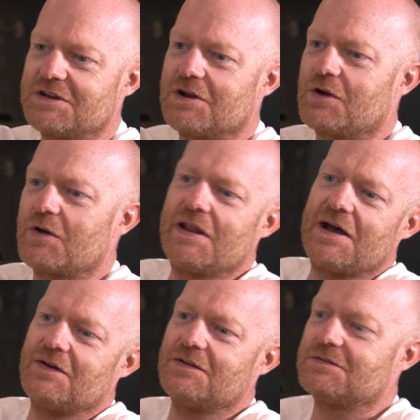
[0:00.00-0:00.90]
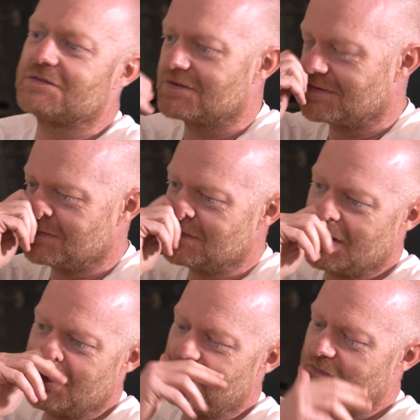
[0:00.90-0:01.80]
going out and
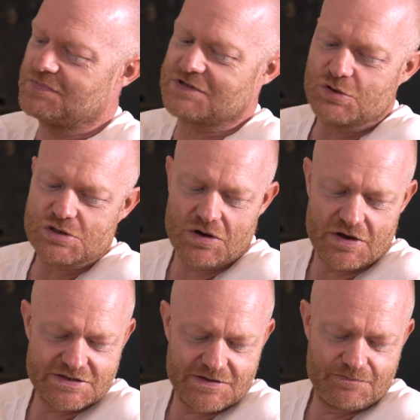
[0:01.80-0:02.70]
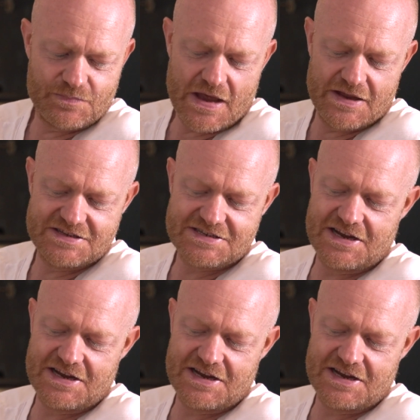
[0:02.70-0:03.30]
socialising, and